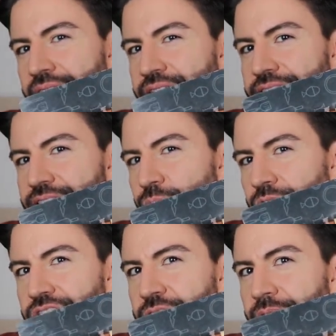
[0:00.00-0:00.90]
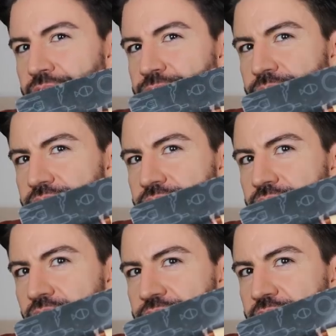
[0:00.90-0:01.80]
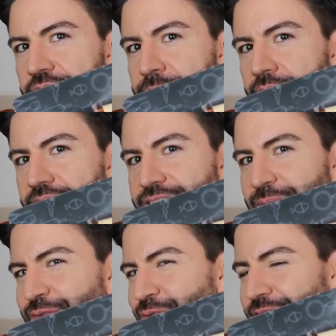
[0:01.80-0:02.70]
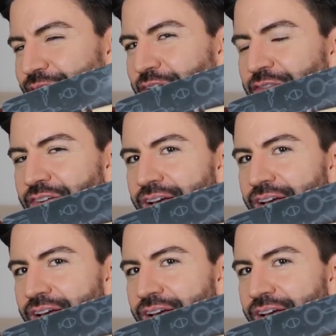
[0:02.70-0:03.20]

in the dishwasher to be honest with you i feel like that might end up falling off